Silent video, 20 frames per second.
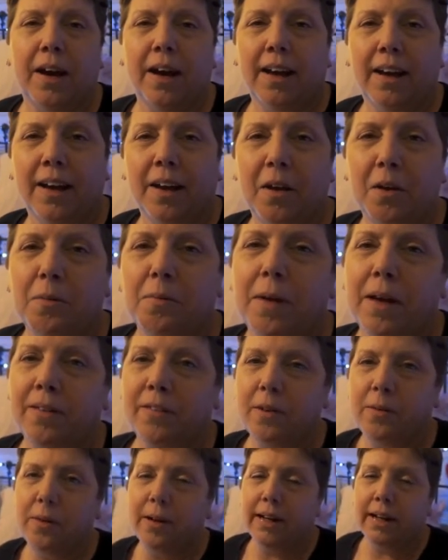I hope
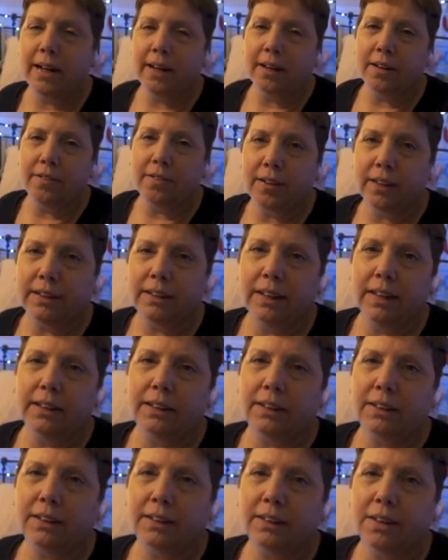everybody had a
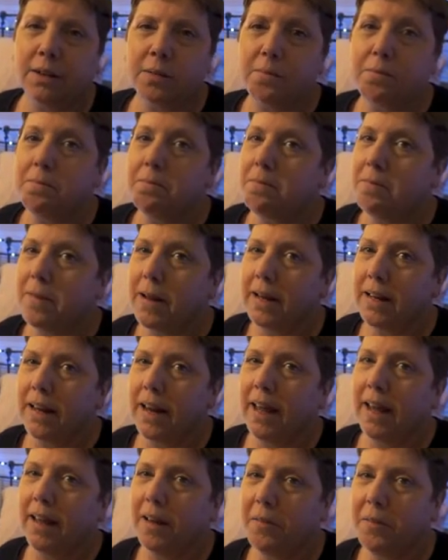fantastic
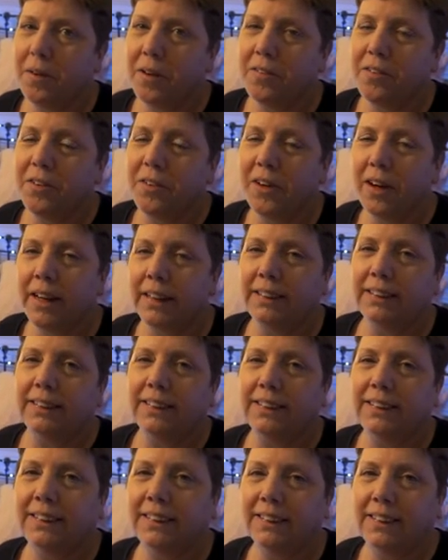Monday, whatever you guys
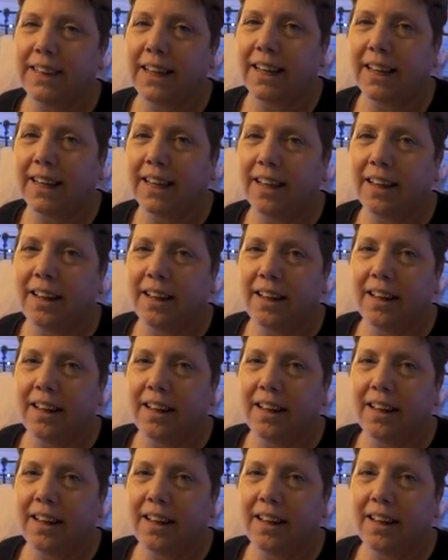did today.